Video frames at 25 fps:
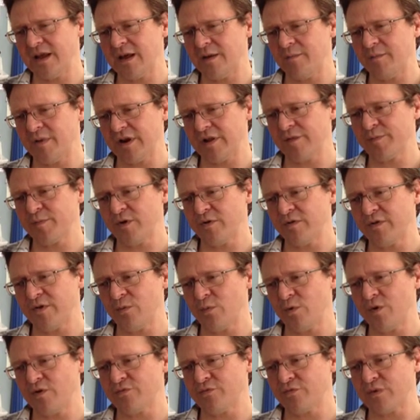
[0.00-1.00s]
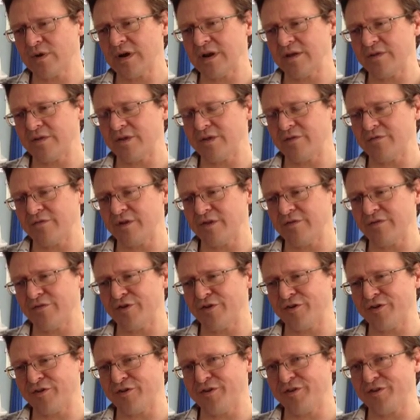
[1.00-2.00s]
But I suppose it was really the
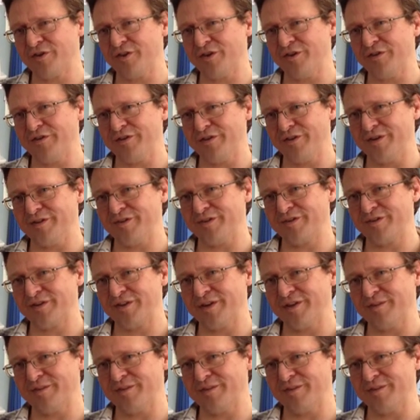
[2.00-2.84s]
concern that